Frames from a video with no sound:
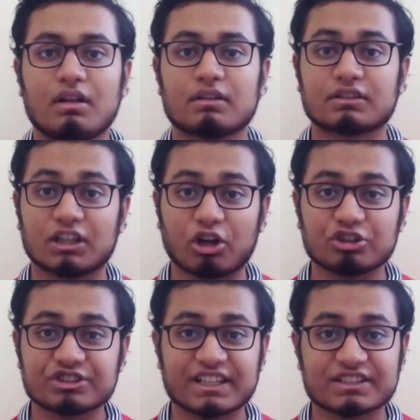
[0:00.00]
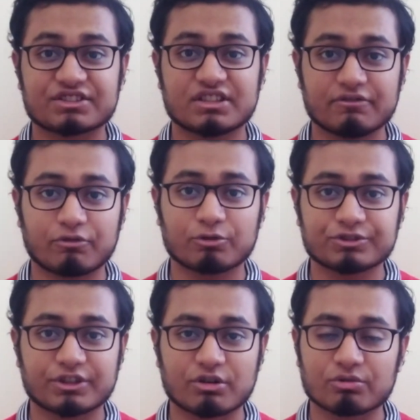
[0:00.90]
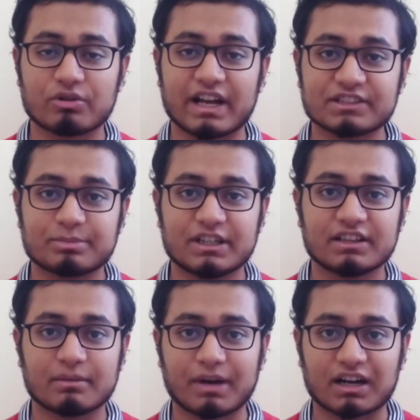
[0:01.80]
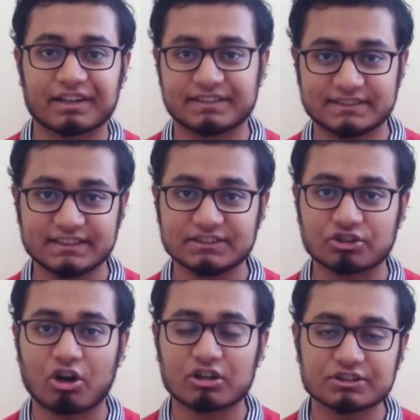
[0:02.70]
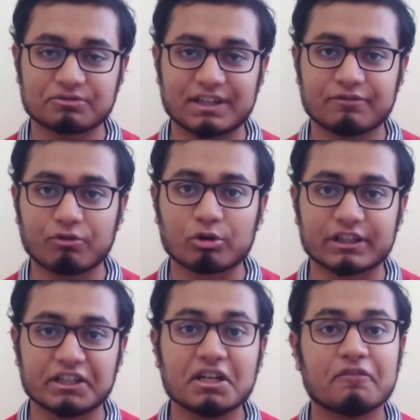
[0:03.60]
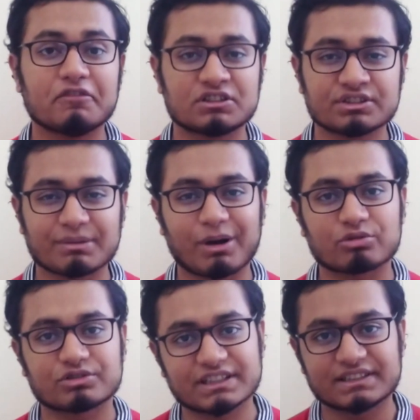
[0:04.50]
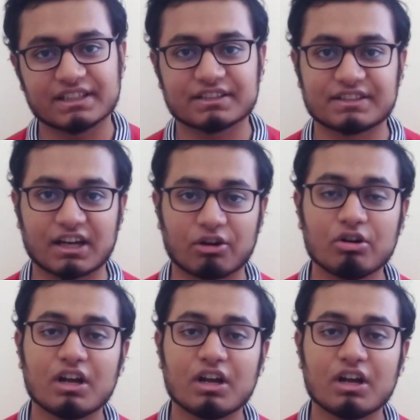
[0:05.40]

The Logitech G402 has been in the market since August 2014, which is about 6 years now,